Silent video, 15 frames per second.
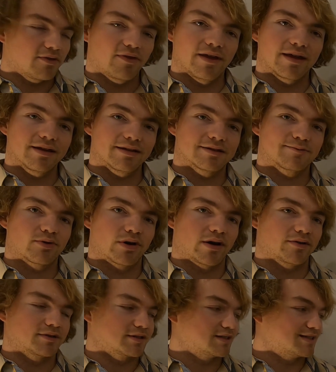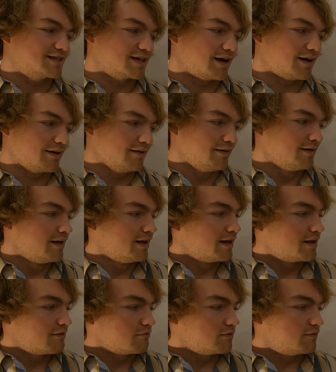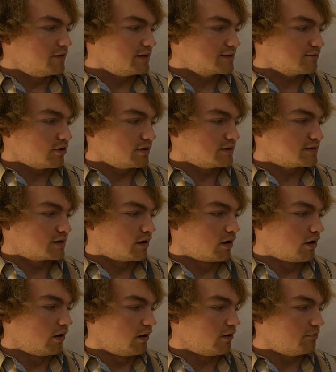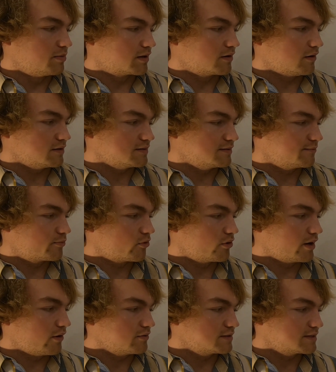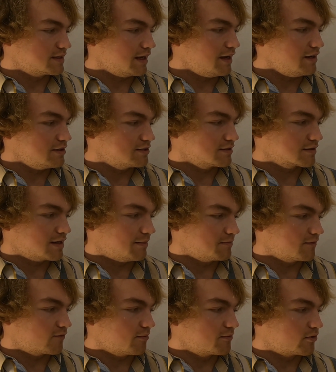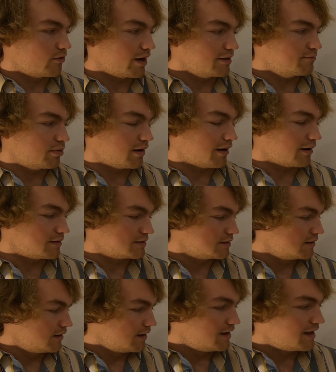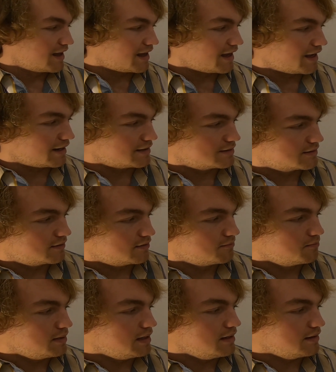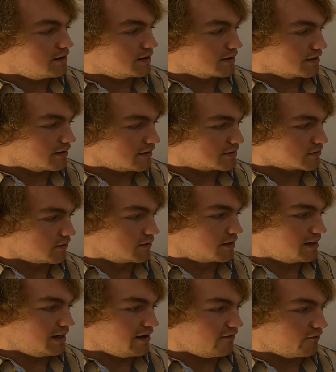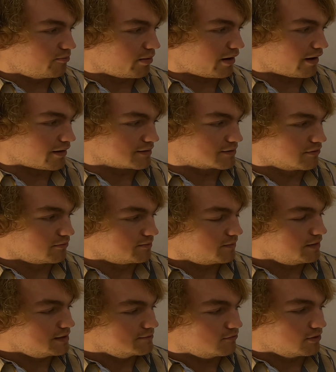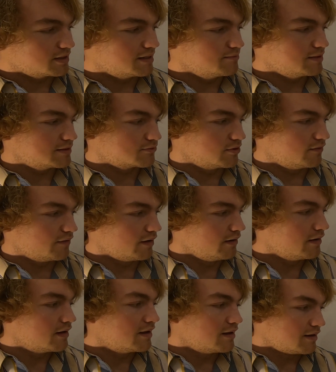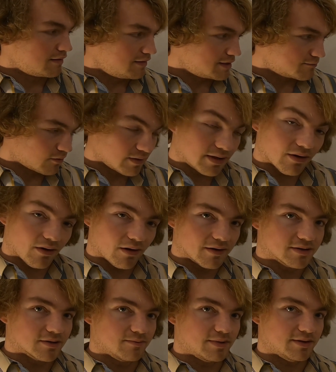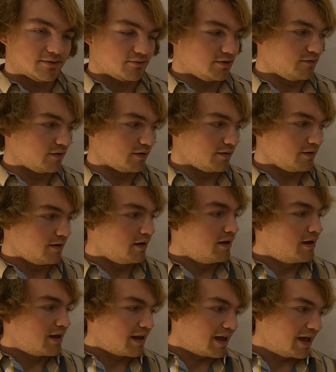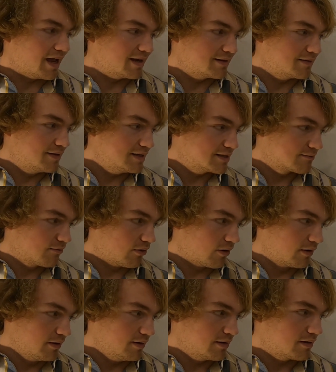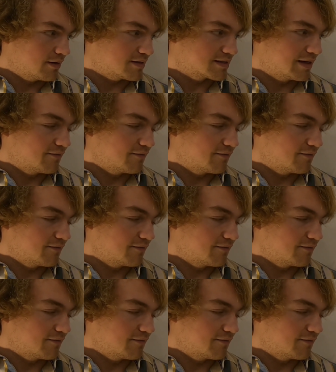thing, it's pronounced jiang. With this one, it's he, because the pronunciation comes from the right part. And the meaning is on the left part. So this one here means river. This one here also means river. And this one is